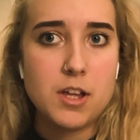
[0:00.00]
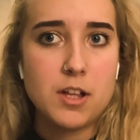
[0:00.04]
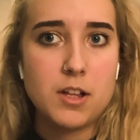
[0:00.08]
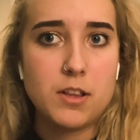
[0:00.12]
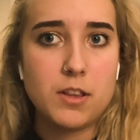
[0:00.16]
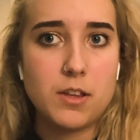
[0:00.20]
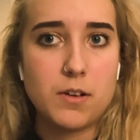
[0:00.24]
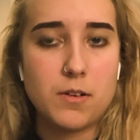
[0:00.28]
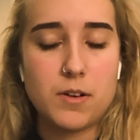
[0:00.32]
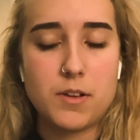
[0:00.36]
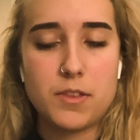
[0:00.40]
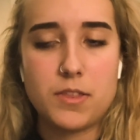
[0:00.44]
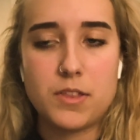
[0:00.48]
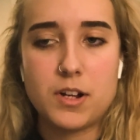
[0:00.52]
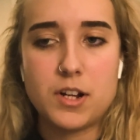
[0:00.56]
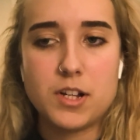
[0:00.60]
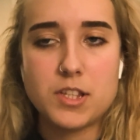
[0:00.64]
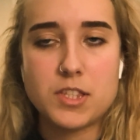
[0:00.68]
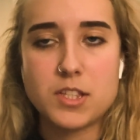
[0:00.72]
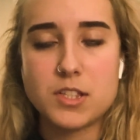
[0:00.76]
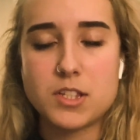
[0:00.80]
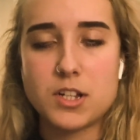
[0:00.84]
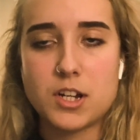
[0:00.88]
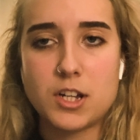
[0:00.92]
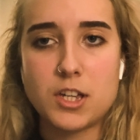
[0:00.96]
lower thirds
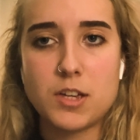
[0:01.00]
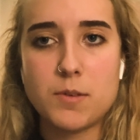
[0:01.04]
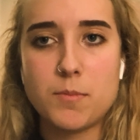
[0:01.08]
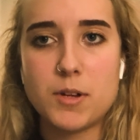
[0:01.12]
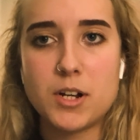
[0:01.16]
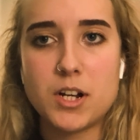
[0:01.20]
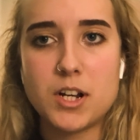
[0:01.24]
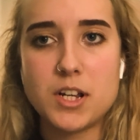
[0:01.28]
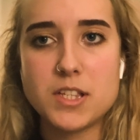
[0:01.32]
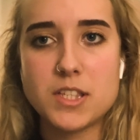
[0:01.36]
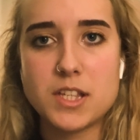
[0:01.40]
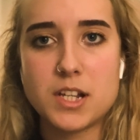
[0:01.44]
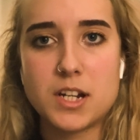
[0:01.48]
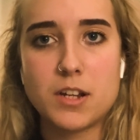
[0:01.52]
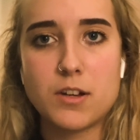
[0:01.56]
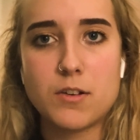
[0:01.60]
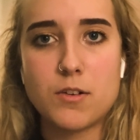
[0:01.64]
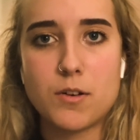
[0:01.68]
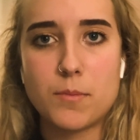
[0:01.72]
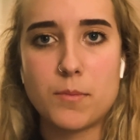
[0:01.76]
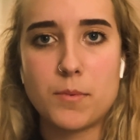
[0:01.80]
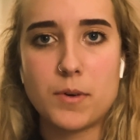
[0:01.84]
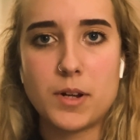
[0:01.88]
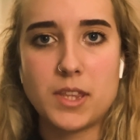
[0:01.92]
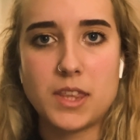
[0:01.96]
and documentaries that
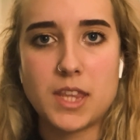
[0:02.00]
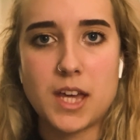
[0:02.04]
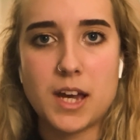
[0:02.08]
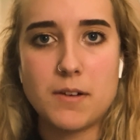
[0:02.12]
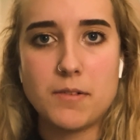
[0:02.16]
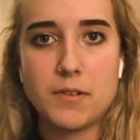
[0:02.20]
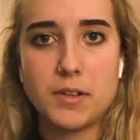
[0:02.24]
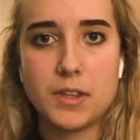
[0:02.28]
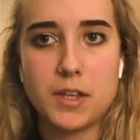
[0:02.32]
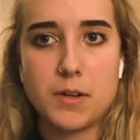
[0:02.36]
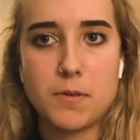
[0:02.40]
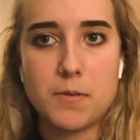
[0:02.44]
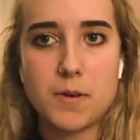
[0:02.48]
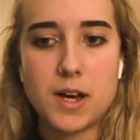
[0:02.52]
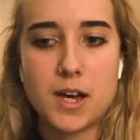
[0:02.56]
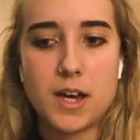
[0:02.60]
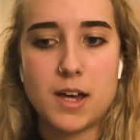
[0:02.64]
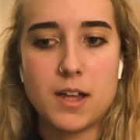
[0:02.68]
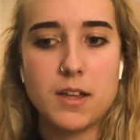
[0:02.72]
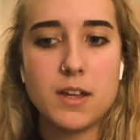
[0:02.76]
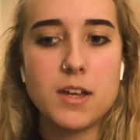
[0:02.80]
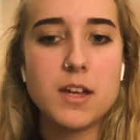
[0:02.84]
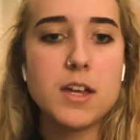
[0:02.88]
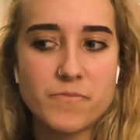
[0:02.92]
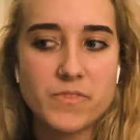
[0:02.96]
incorporate that really
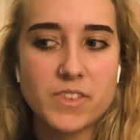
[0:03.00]
well.